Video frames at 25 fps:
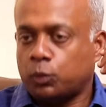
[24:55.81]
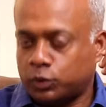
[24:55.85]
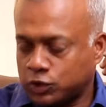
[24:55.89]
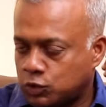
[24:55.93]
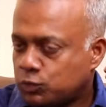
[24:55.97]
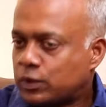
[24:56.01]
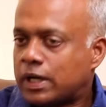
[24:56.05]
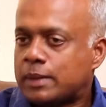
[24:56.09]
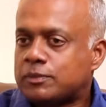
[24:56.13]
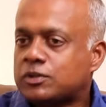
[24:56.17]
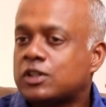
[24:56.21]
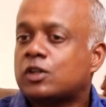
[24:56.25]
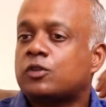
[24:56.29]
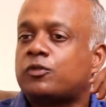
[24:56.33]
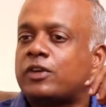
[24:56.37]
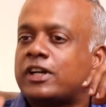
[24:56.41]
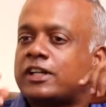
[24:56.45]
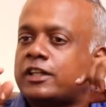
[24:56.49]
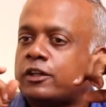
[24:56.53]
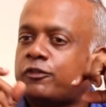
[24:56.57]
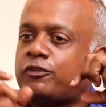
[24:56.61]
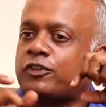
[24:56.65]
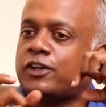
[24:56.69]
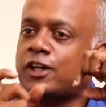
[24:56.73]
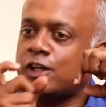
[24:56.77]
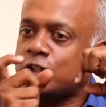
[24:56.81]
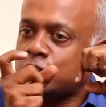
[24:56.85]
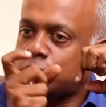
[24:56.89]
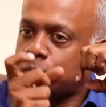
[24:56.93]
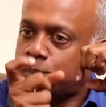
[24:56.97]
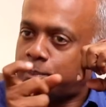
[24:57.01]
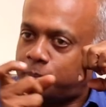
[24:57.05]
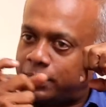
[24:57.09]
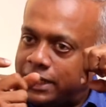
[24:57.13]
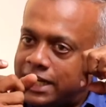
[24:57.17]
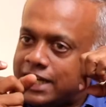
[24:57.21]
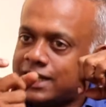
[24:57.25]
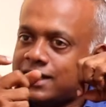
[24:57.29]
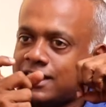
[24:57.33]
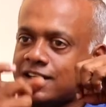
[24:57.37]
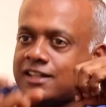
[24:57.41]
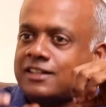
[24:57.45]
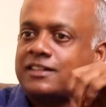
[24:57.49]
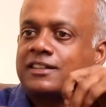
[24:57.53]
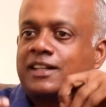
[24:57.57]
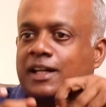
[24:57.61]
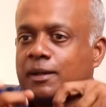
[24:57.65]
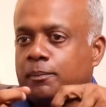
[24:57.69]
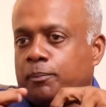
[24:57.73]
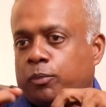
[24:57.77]
Which is why I'm saying it's very difficult to break
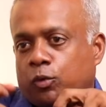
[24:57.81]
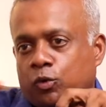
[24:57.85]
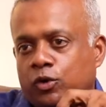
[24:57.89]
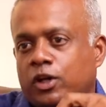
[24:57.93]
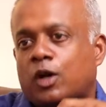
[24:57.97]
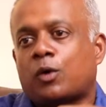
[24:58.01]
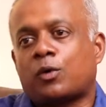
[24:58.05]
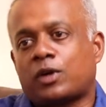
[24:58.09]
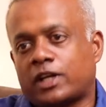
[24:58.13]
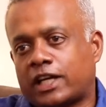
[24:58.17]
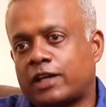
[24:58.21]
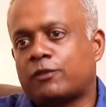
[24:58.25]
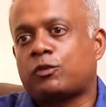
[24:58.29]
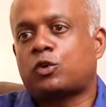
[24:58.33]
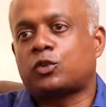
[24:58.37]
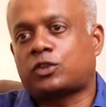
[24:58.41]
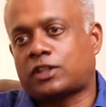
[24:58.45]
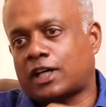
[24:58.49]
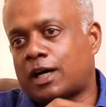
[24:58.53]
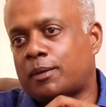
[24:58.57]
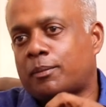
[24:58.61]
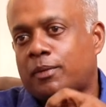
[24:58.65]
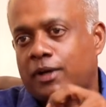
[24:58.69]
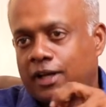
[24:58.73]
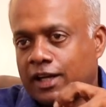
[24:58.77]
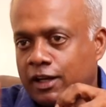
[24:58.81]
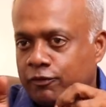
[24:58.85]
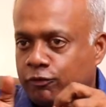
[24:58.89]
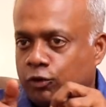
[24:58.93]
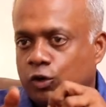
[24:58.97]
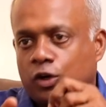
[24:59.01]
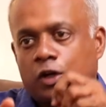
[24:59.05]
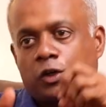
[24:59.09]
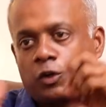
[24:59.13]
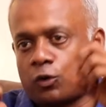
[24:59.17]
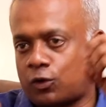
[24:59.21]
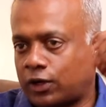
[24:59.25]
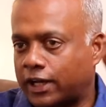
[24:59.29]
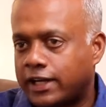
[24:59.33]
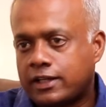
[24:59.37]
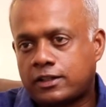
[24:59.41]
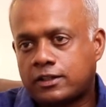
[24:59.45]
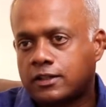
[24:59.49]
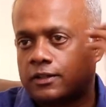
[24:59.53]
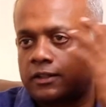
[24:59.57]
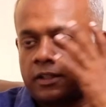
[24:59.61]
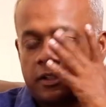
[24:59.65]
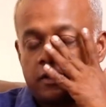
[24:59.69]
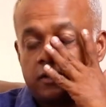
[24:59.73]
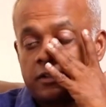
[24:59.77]
it and pull it out and give it to Tamrai for her to
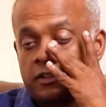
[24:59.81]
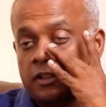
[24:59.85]
write it